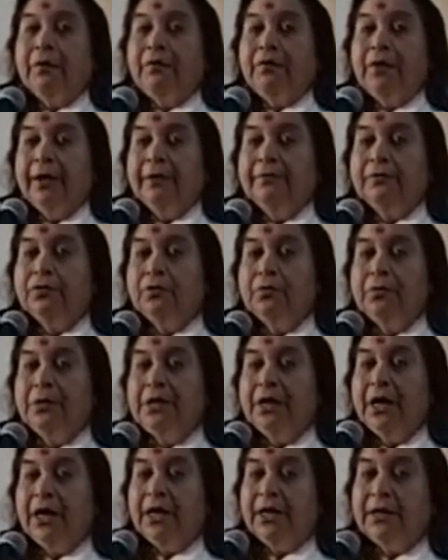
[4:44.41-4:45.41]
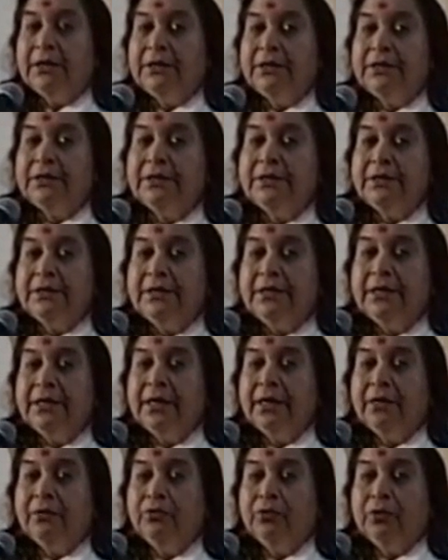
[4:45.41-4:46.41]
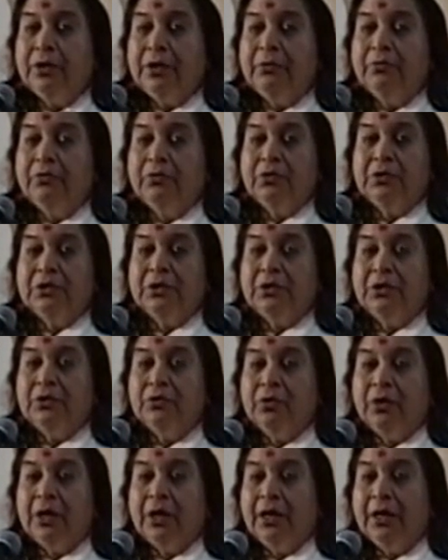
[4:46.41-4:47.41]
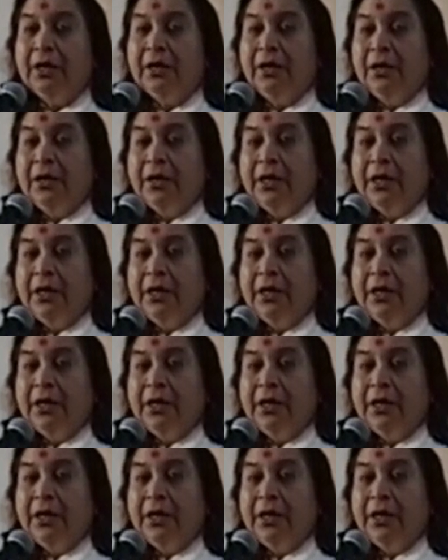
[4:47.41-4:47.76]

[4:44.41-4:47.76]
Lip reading: We have so many artists in India who came to Sahaja Yoga.